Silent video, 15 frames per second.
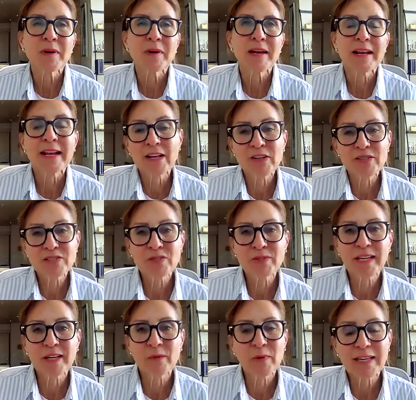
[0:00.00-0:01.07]
and I also
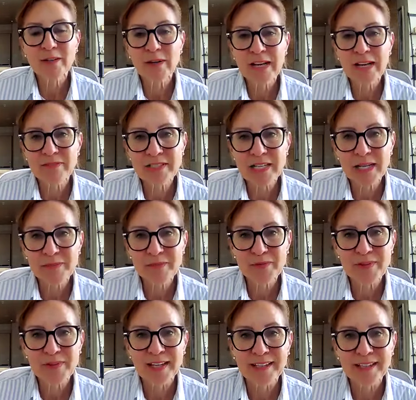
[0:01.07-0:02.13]
get, well, I don't have time for
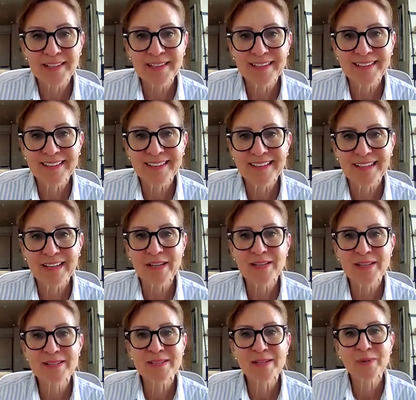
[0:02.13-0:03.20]
that. And
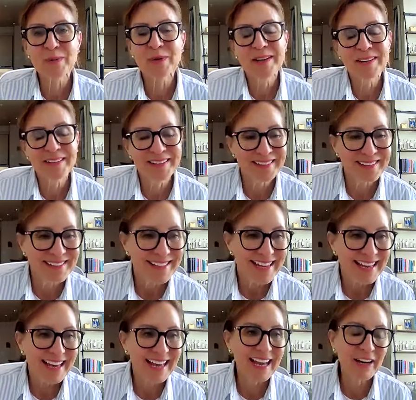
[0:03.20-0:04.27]
it's like, well,
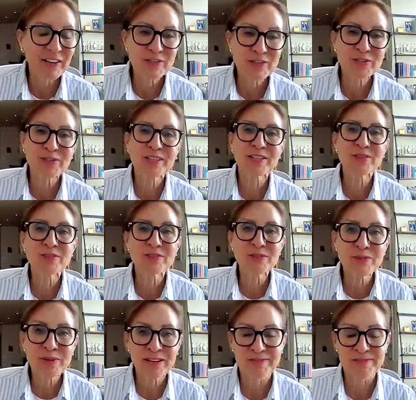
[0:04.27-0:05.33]
actually, you
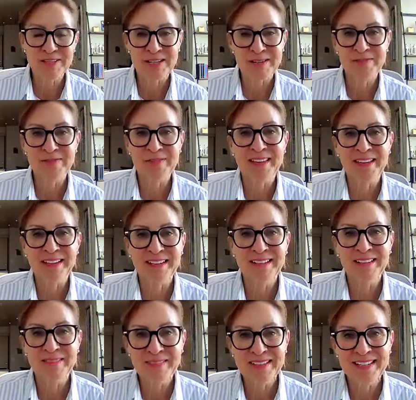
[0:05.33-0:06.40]
do have time for that.
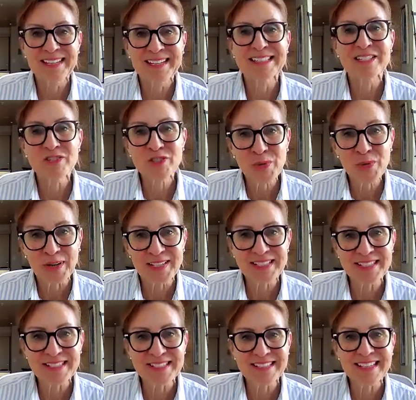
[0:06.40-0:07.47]
It's a
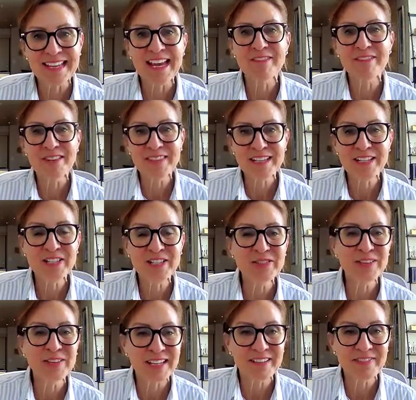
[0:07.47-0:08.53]
choice. Everything in your
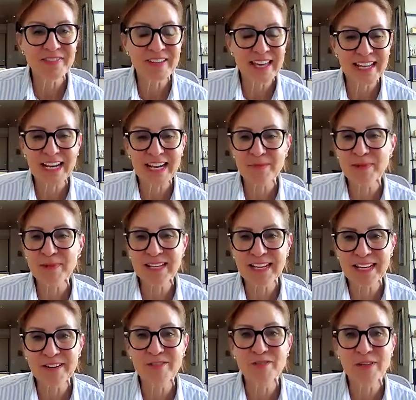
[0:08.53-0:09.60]
life, and I mean
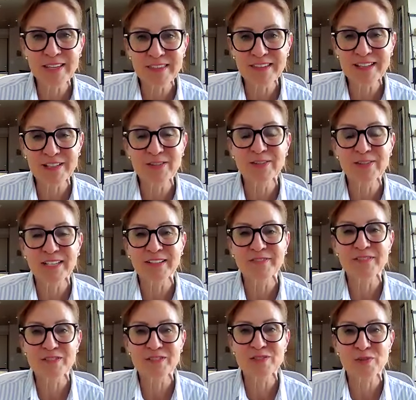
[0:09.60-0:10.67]
everything in your life,
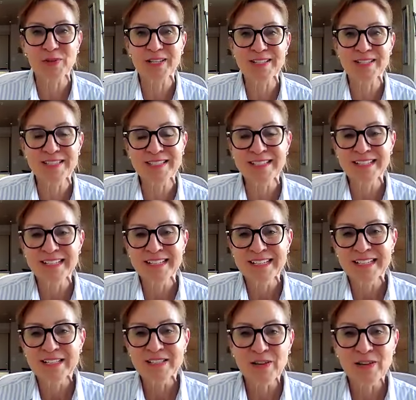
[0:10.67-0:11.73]
is a choice.
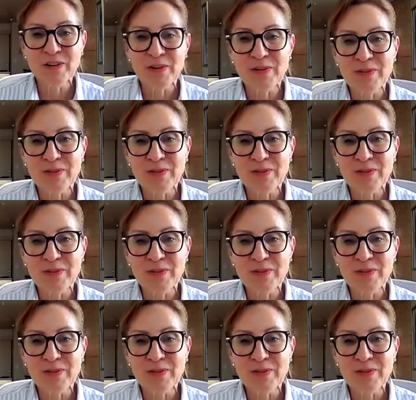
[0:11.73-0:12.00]
And so, if